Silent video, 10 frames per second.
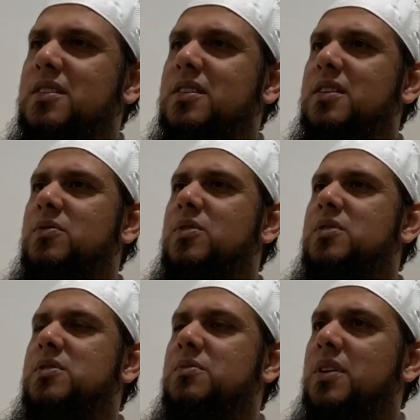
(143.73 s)
Of
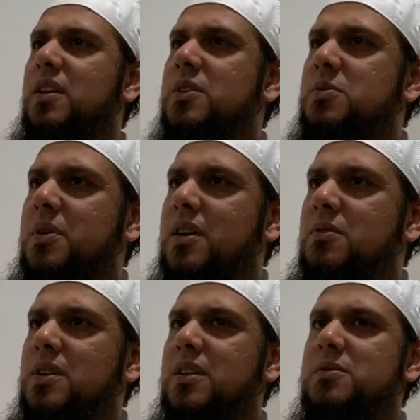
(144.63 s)
course, when Allah subhanahu wa
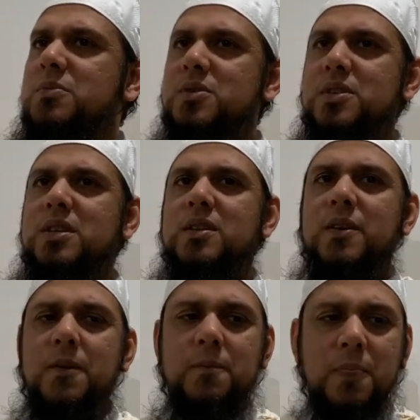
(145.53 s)
ta'ala's mercy
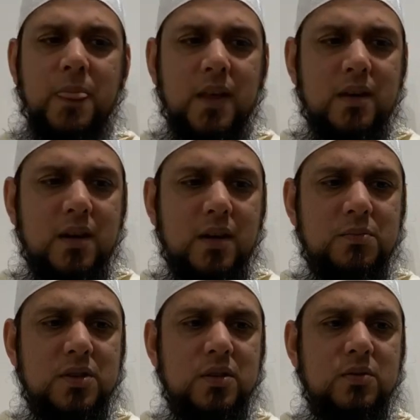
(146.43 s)
comes
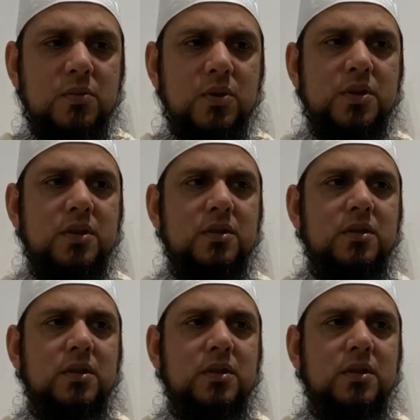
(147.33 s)
into motion,